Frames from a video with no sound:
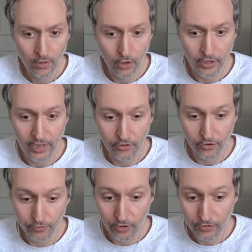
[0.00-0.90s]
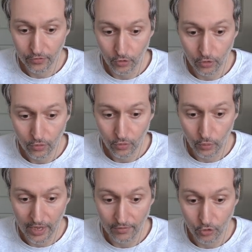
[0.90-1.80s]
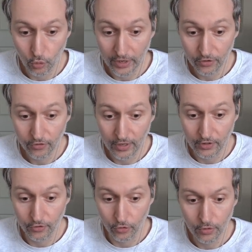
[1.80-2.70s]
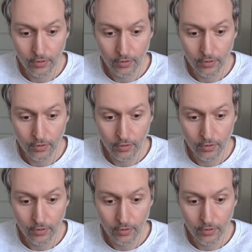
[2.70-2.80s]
Okay, so first of all, we have queen to c2,